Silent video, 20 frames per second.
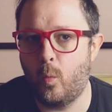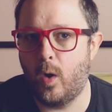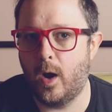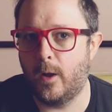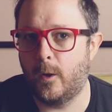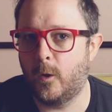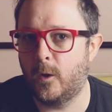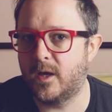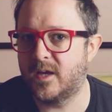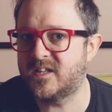
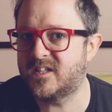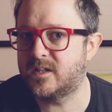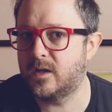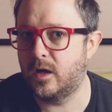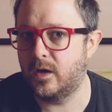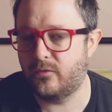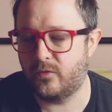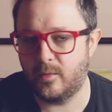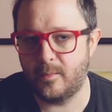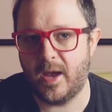Well,
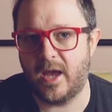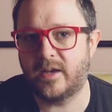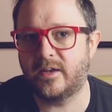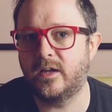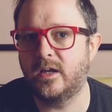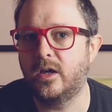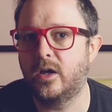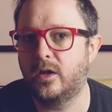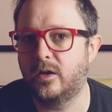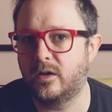aside from
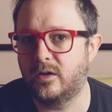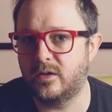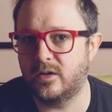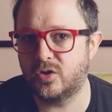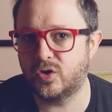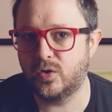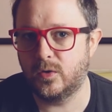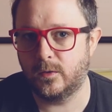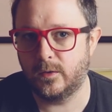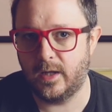adding an
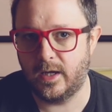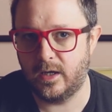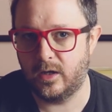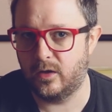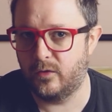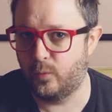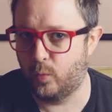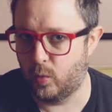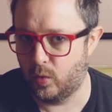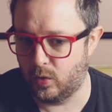additional layer
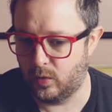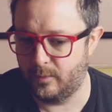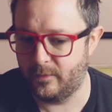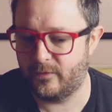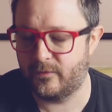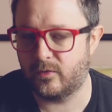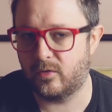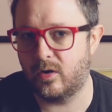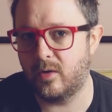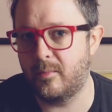of
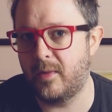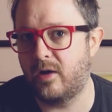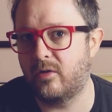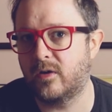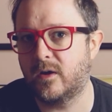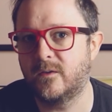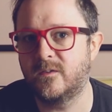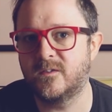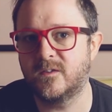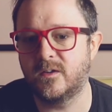warmth for
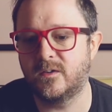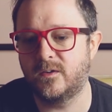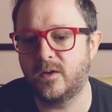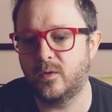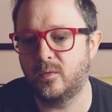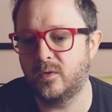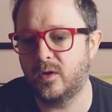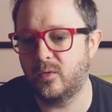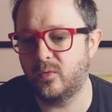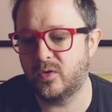Americans that
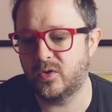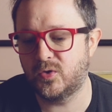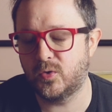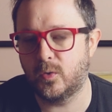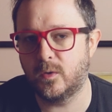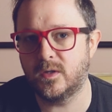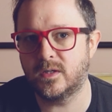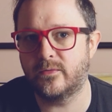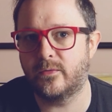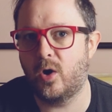don't know the
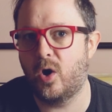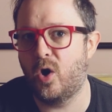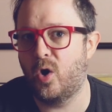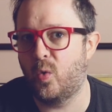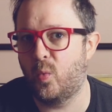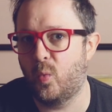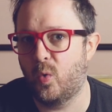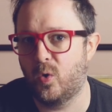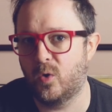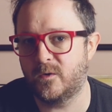joys of a
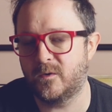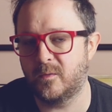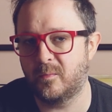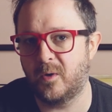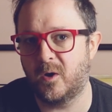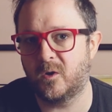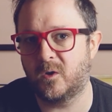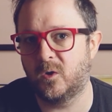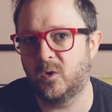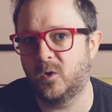hot water
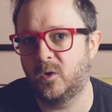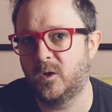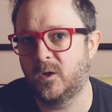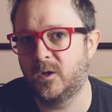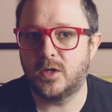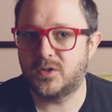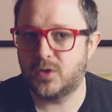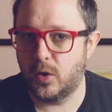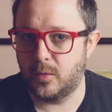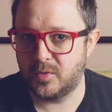bottle,
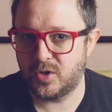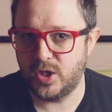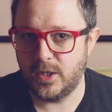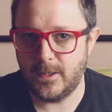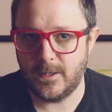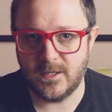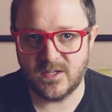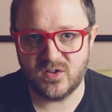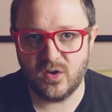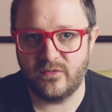a top
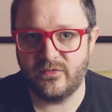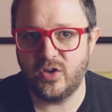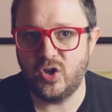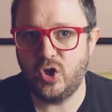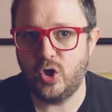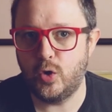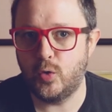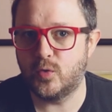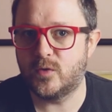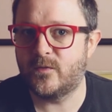sheet is often
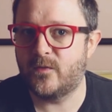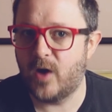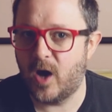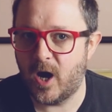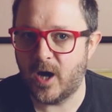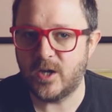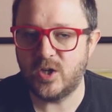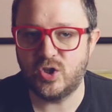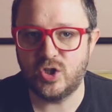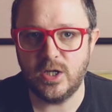used for
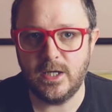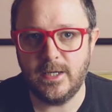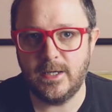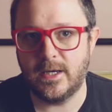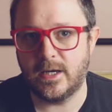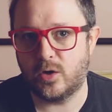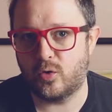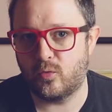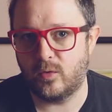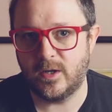
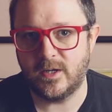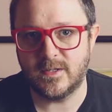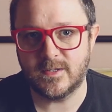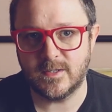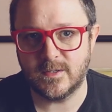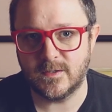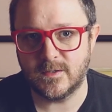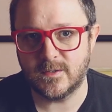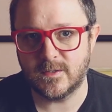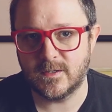hygienic
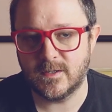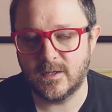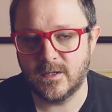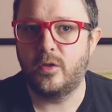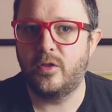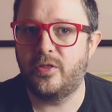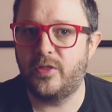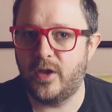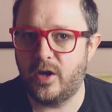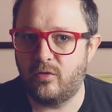reasons.
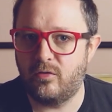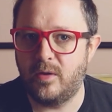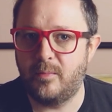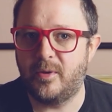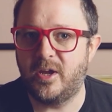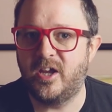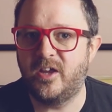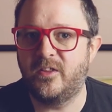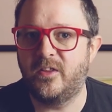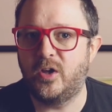The theory
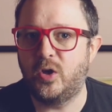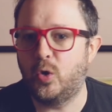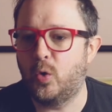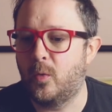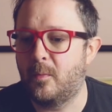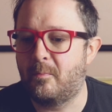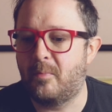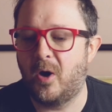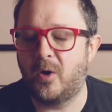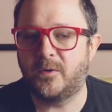being that
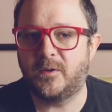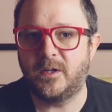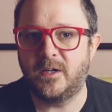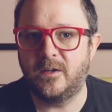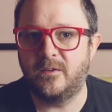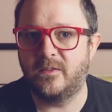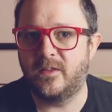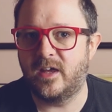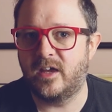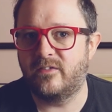your body,
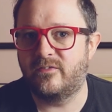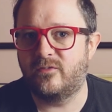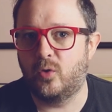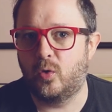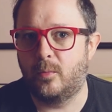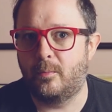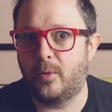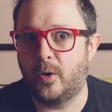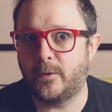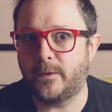and
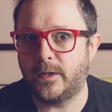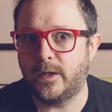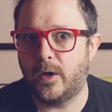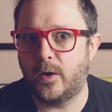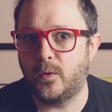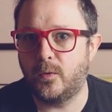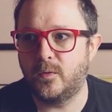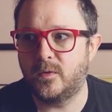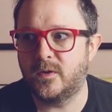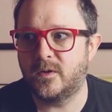therefore body
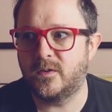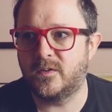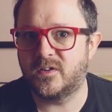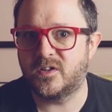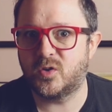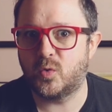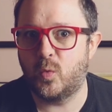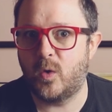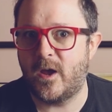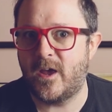odor and
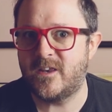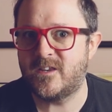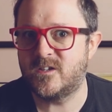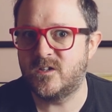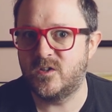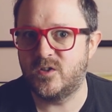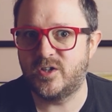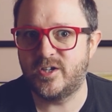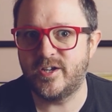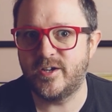sweat
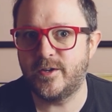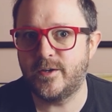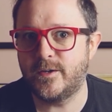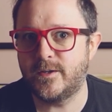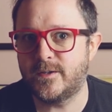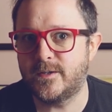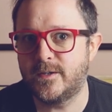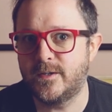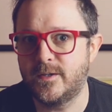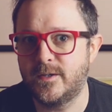and
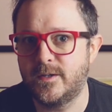dirt,